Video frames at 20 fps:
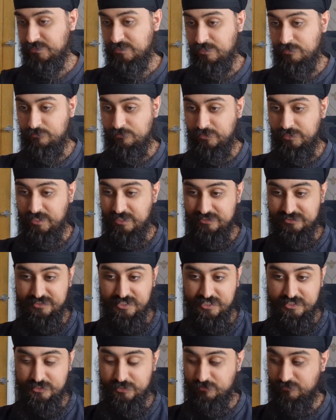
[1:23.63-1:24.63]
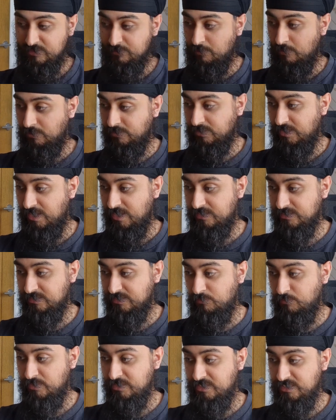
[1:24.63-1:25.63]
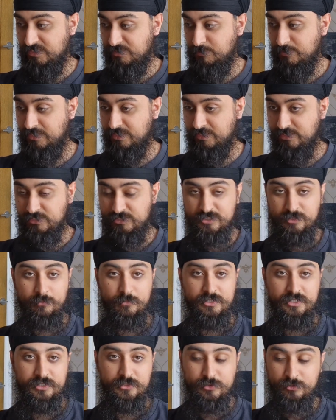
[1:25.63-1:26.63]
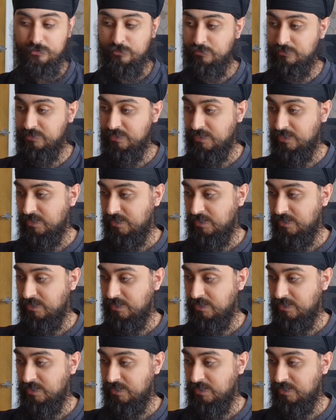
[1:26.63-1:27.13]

covering a section of his podcast in which he's speaking to somebody called